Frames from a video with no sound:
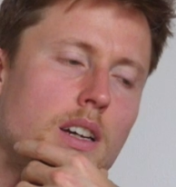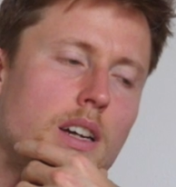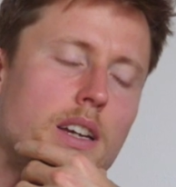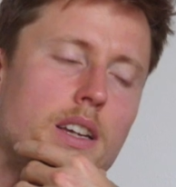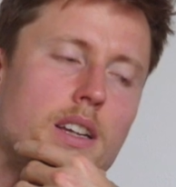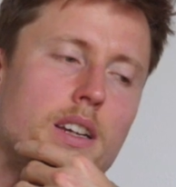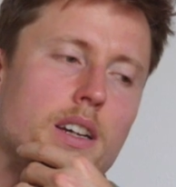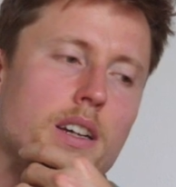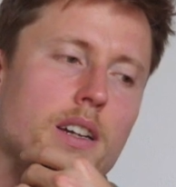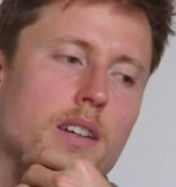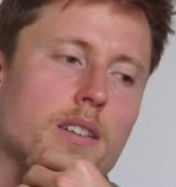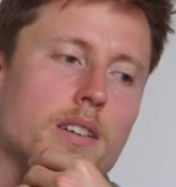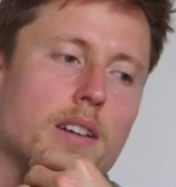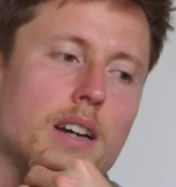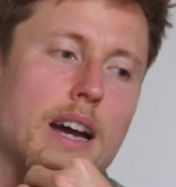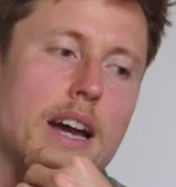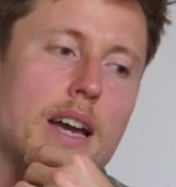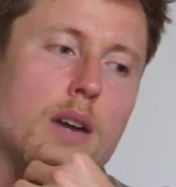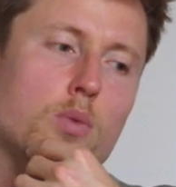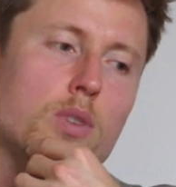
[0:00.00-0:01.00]

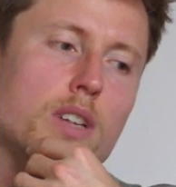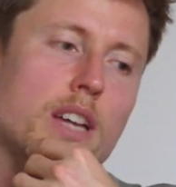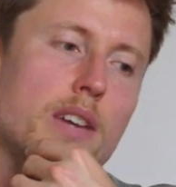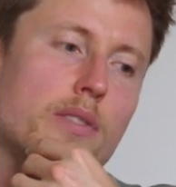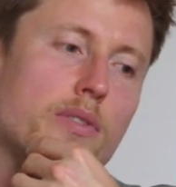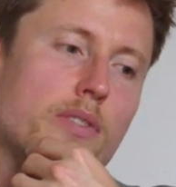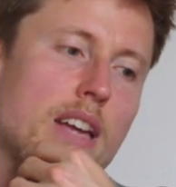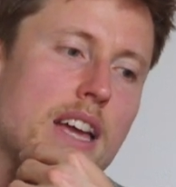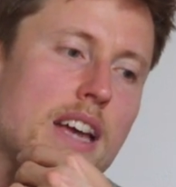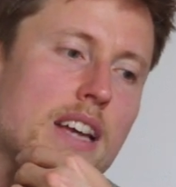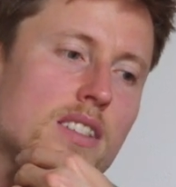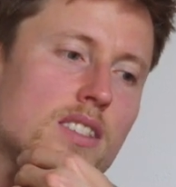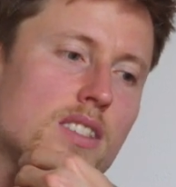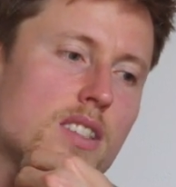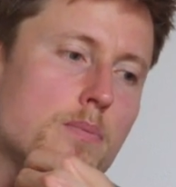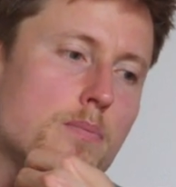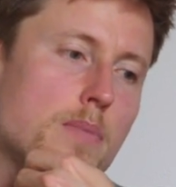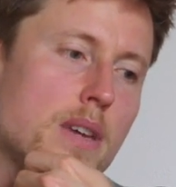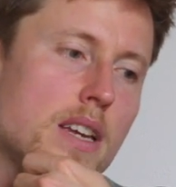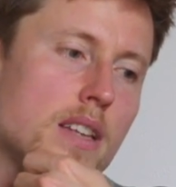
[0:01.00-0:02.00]
I would have
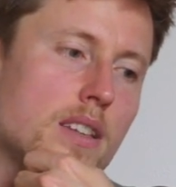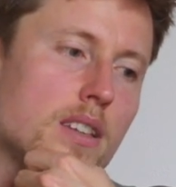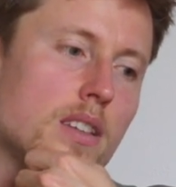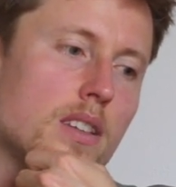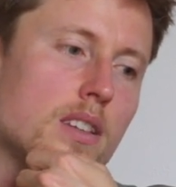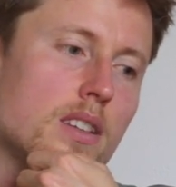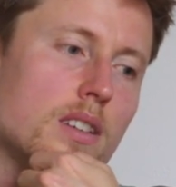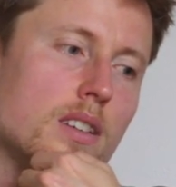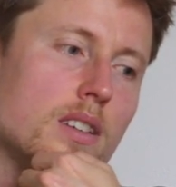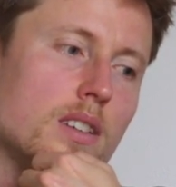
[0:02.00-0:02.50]
estimated,